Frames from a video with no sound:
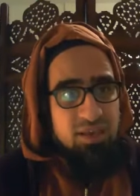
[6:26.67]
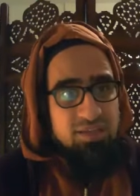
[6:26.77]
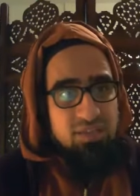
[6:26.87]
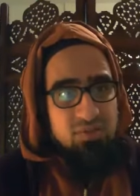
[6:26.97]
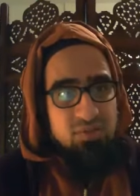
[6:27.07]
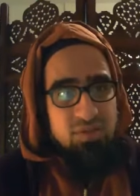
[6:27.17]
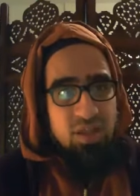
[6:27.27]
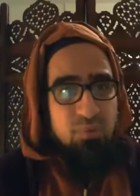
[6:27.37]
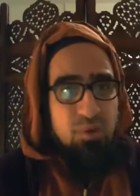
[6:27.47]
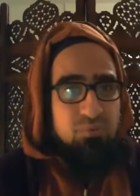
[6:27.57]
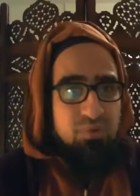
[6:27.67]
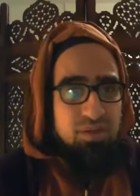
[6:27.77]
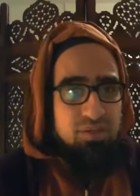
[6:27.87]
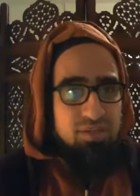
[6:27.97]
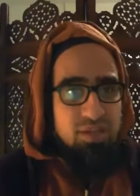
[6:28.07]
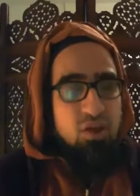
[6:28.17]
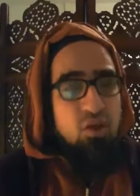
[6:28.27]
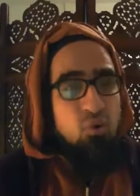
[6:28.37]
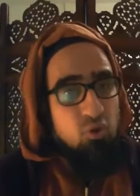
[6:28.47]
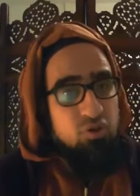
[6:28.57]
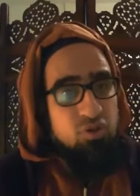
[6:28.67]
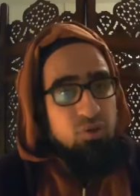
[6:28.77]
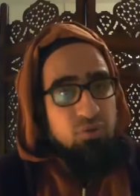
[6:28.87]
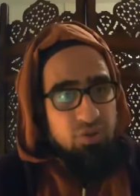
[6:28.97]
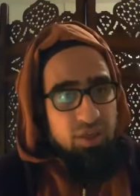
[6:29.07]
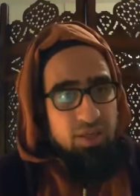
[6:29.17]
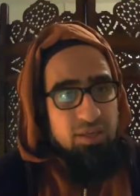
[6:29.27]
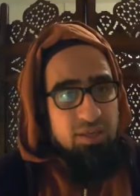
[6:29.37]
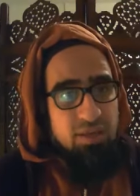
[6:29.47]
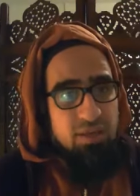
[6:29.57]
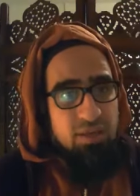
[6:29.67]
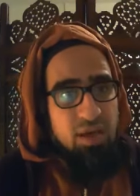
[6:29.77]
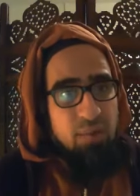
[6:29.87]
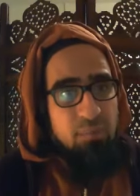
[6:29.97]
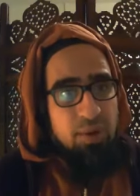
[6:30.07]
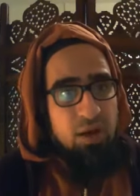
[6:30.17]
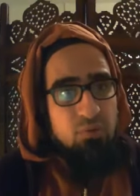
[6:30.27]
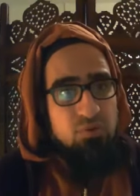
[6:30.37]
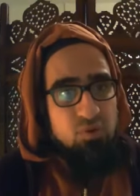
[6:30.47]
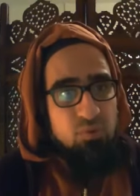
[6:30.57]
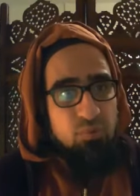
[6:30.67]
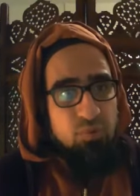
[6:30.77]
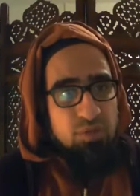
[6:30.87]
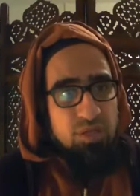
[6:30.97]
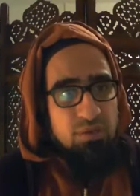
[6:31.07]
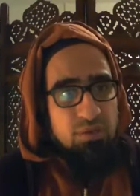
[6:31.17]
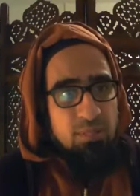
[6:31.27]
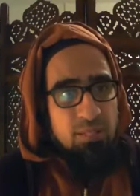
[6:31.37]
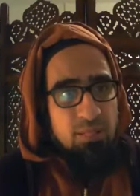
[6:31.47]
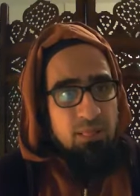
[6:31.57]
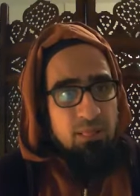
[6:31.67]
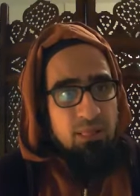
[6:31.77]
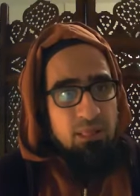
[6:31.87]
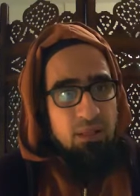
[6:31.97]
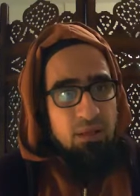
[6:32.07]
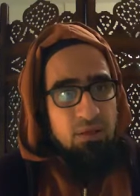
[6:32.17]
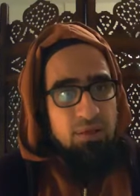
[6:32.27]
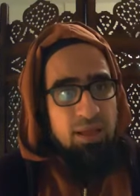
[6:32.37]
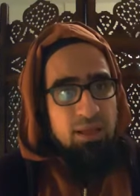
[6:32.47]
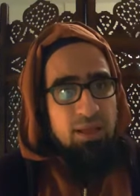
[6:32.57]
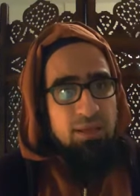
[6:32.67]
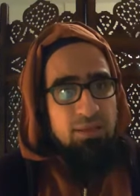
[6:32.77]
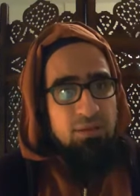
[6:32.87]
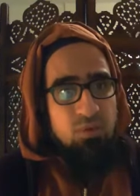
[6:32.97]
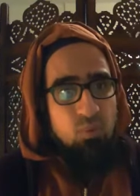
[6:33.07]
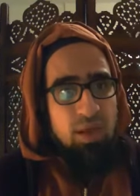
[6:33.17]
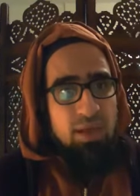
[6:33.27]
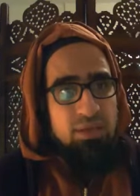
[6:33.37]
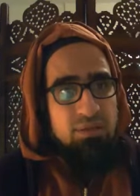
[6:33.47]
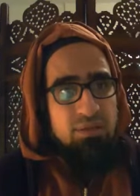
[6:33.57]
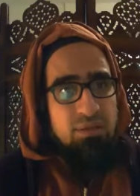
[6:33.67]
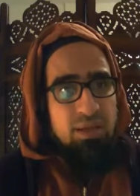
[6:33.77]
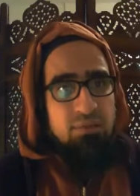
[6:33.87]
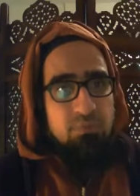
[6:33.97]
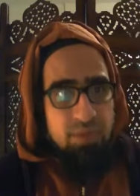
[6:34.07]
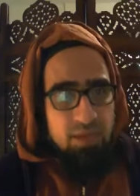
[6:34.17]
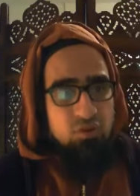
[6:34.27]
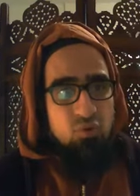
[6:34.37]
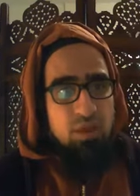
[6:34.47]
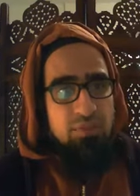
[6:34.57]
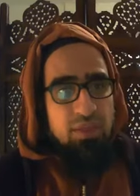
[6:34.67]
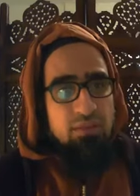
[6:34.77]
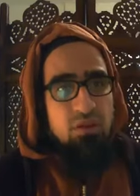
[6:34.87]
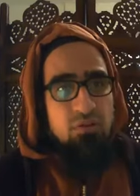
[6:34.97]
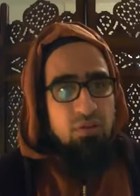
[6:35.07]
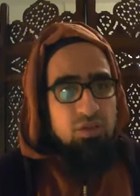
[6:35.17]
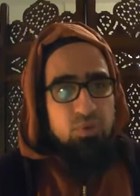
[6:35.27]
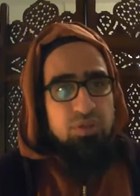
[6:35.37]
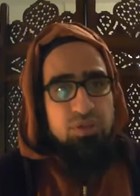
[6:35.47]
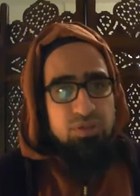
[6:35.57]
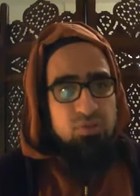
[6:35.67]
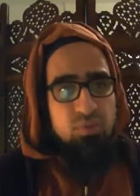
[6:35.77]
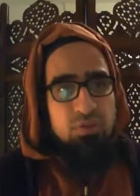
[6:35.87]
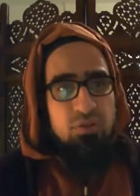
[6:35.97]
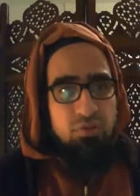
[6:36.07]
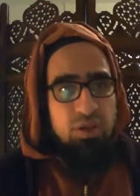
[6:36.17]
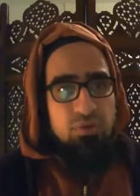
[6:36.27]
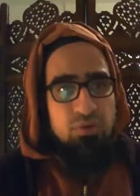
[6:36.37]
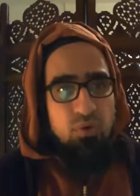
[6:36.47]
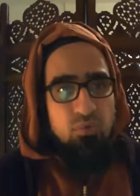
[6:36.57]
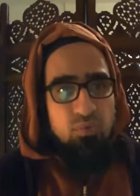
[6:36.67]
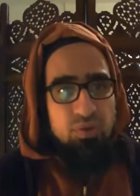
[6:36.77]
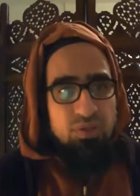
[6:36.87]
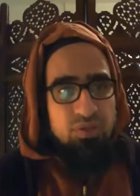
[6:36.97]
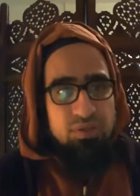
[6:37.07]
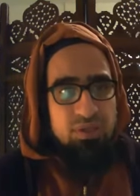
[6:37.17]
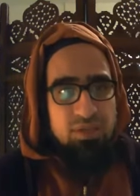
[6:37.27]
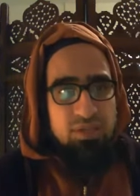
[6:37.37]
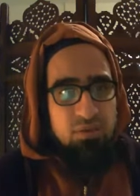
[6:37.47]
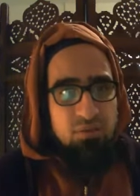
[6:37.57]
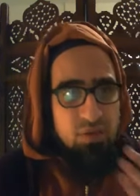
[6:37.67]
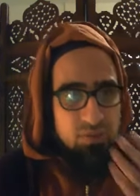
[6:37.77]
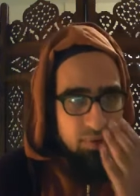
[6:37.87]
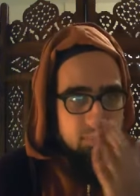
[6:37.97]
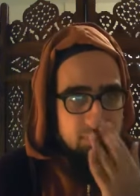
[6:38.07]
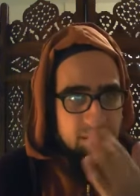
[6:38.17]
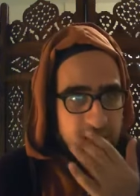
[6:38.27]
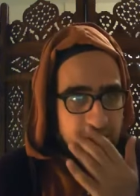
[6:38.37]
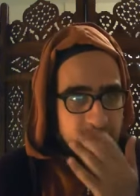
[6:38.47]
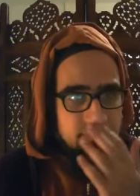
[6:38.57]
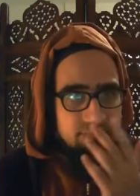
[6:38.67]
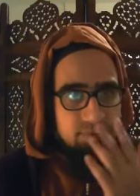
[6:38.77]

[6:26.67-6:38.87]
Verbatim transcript: He says to Abu Bakr Siddiq, what do you think about somebody, yeah, like when, like me and you, and then Allah is with us as well. The third one with us is Allah subhanahu wa ta'ala.